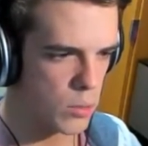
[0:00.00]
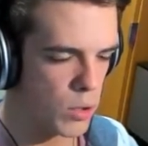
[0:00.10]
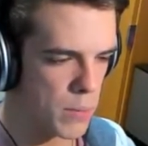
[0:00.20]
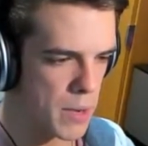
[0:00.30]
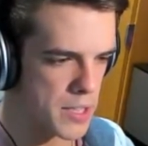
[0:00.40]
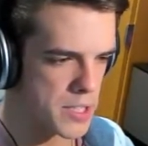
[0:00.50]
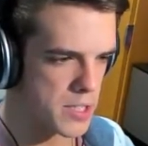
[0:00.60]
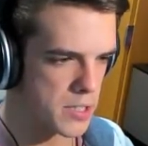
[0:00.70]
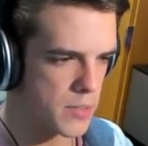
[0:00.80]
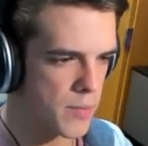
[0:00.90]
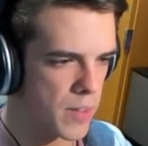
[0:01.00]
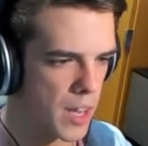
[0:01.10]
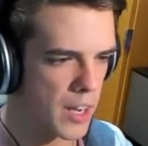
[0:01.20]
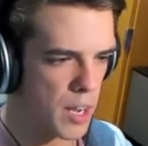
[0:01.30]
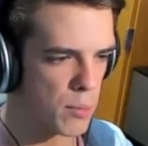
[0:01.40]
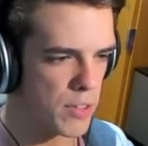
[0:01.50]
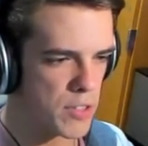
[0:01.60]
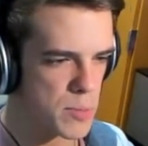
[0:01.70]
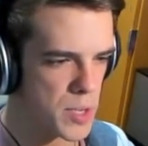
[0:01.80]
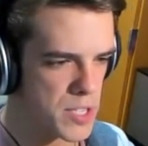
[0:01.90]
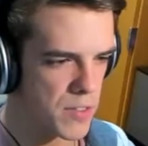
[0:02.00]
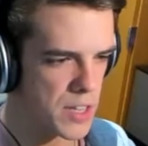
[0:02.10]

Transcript: What a mess. I can't believe this place even